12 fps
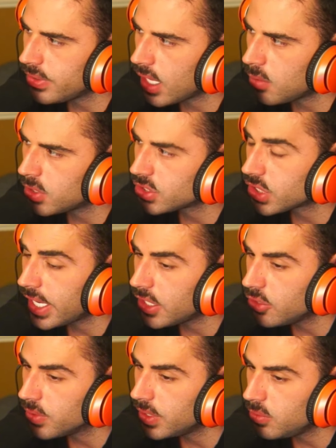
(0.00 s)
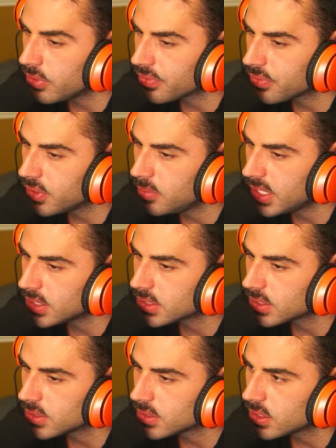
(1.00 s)
how much I agree with
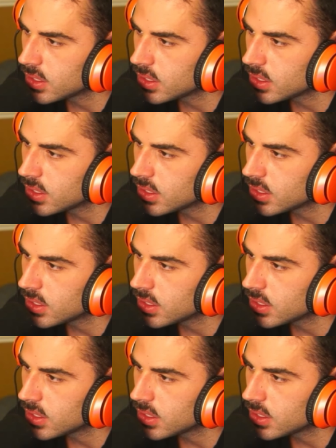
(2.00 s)
Freemasons.